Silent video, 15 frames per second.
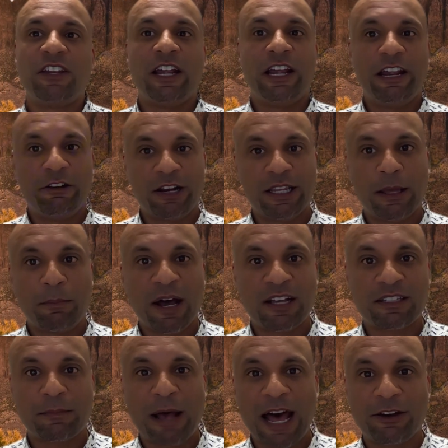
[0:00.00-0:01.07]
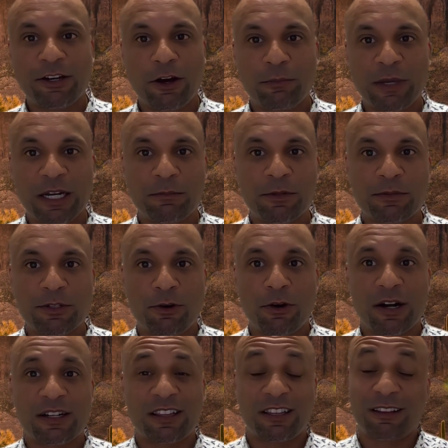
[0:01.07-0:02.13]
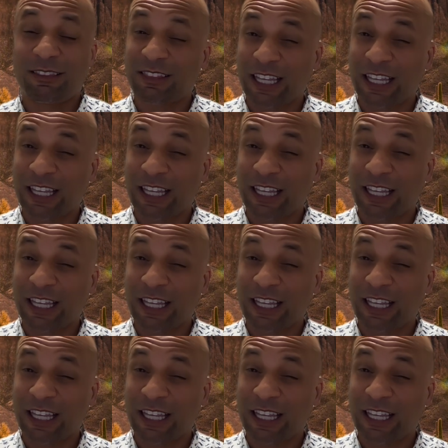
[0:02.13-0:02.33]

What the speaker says: You're hearing the buzz about no minimum score and